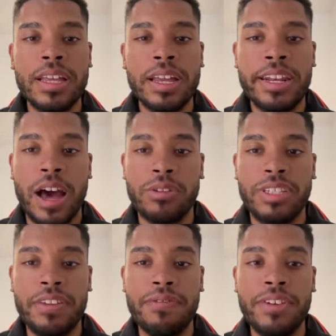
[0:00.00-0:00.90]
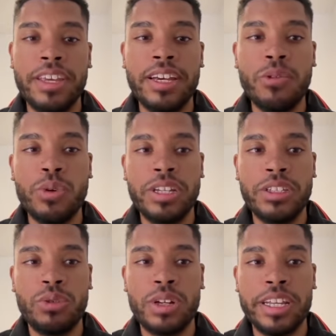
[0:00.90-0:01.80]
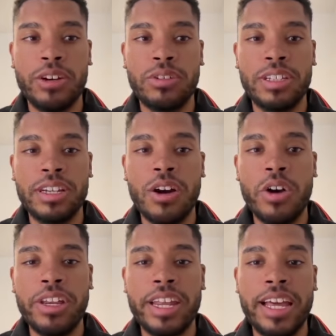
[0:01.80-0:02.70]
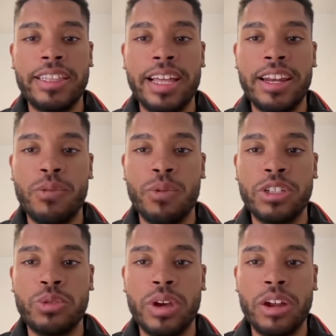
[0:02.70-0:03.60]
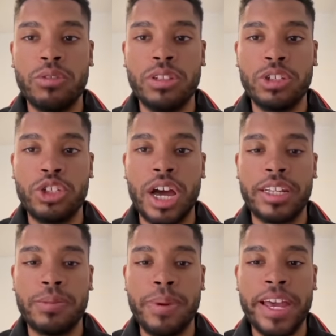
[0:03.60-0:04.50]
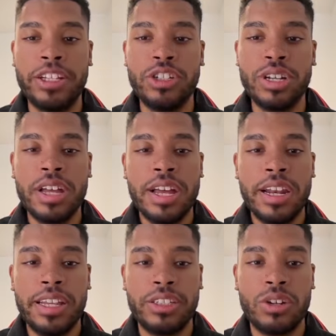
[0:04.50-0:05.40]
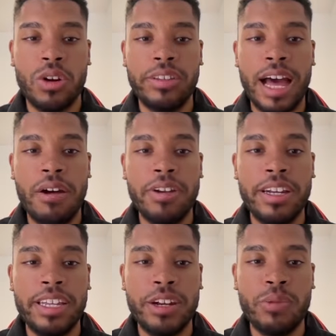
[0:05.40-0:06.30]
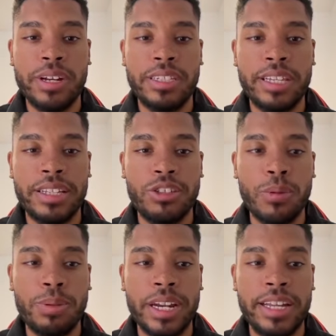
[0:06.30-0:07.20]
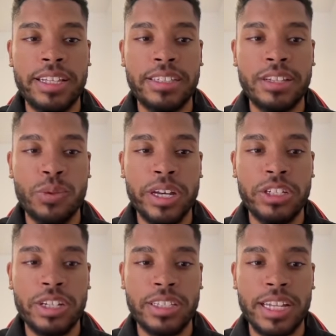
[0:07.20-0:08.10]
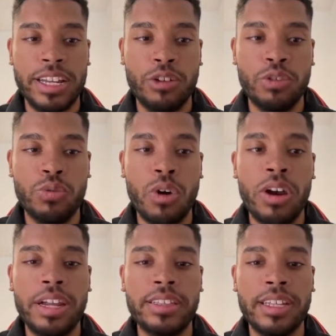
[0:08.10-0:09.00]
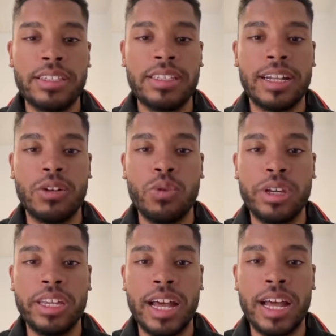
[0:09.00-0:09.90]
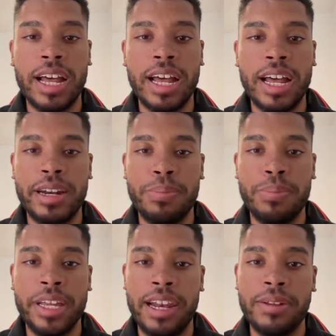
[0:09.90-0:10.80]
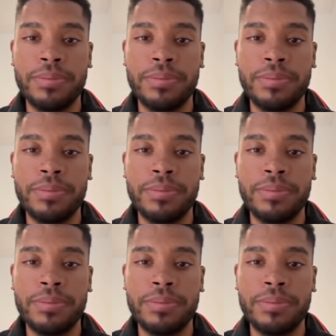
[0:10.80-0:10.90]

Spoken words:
Now, same thing, we need to click on the coin, and then once we are on the chart page, let's scroll down, and here where it says top traders, we can just click on the wallet and start looking at their P&L.